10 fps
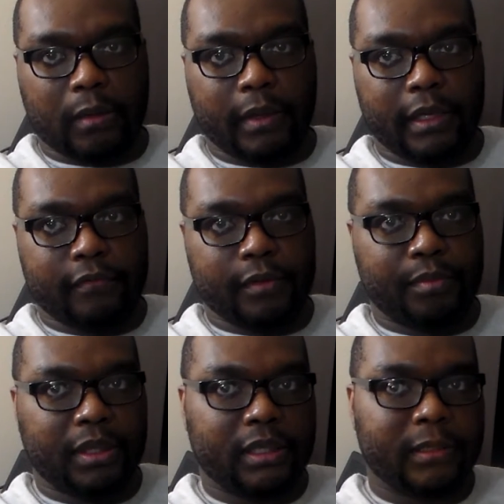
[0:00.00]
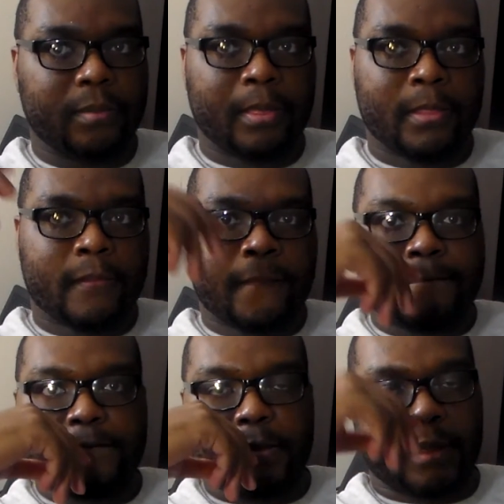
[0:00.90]
probably going MVP.
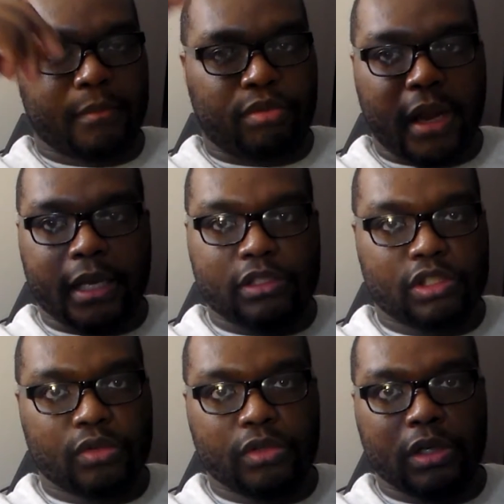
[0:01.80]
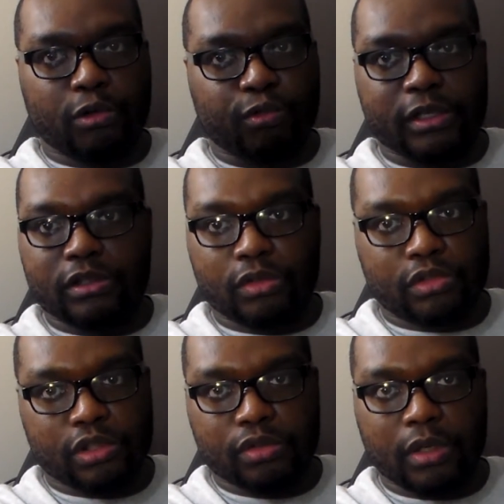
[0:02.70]
I mean, Bryant showed up, Rizzo
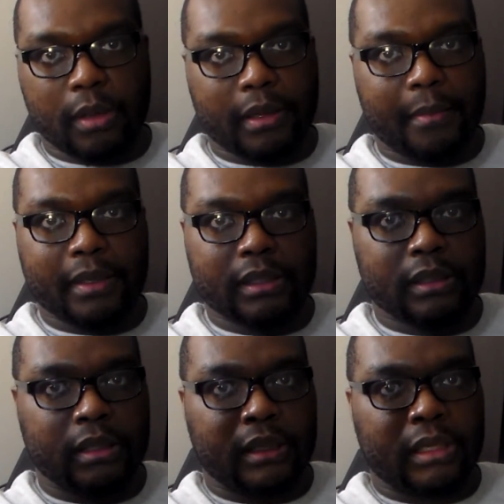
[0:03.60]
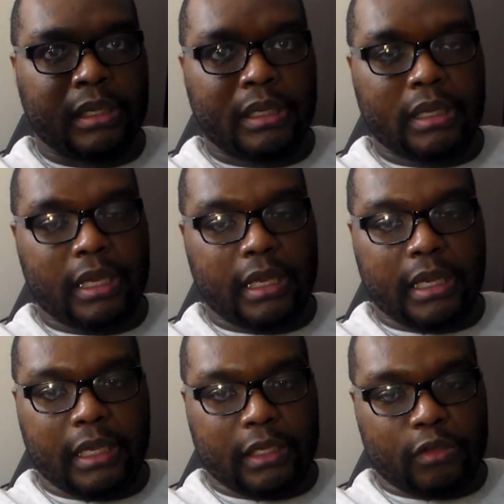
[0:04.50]
showed up. I mean,
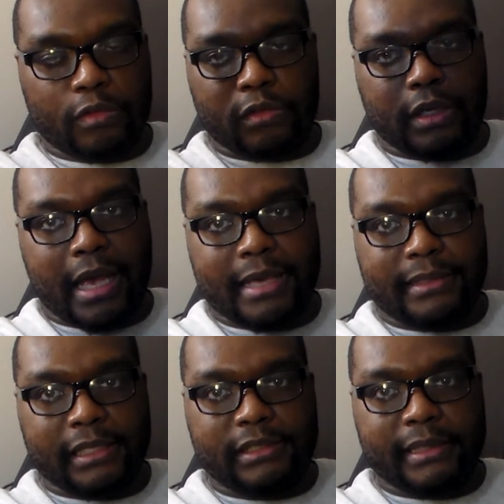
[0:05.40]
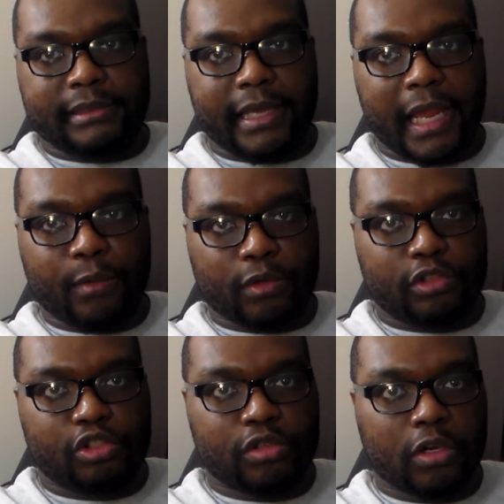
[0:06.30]
and guys like Jason Hayward
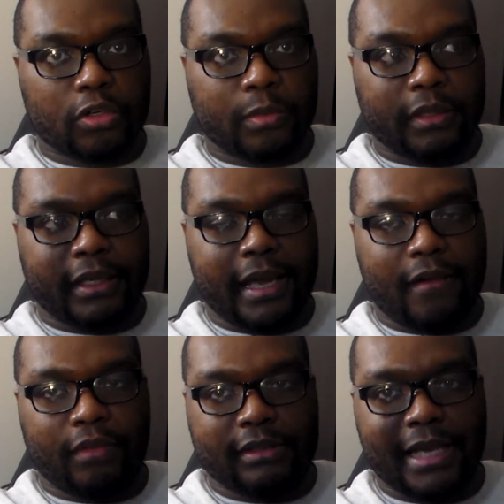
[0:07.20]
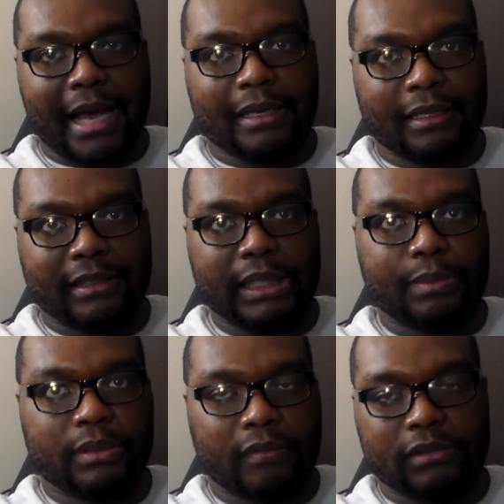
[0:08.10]
struggle, but they have the talent and
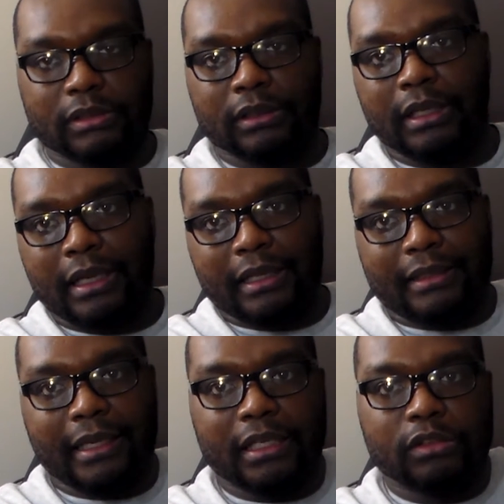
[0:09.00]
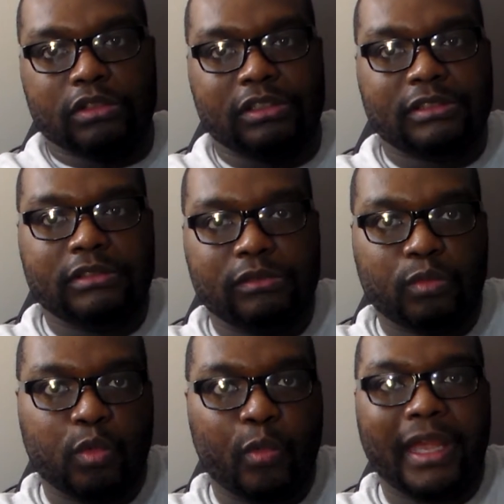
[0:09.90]
deep enough to they can just
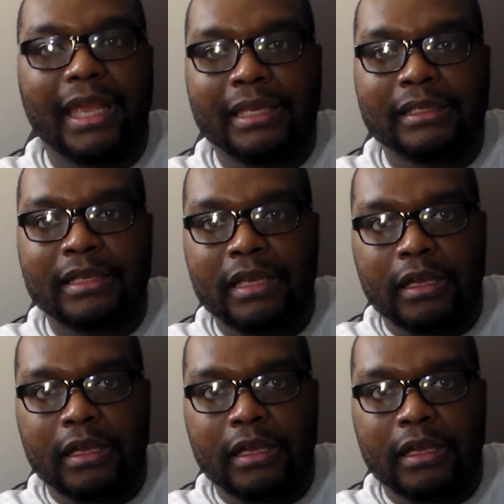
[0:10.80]
win